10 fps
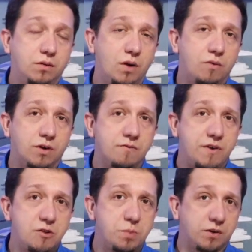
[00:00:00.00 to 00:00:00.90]
over on
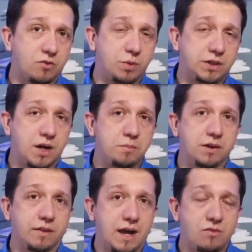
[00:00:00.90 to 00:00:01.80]
Facebook as we try to
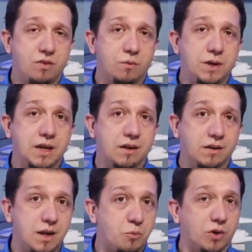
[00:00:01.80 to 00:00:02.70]
build that so that we
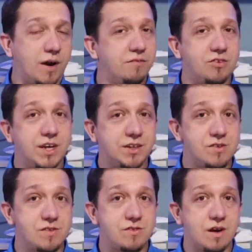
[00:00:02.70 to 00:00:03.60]
can get more
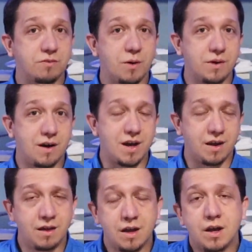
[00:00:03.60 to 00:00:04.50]
conversations and stuff going on.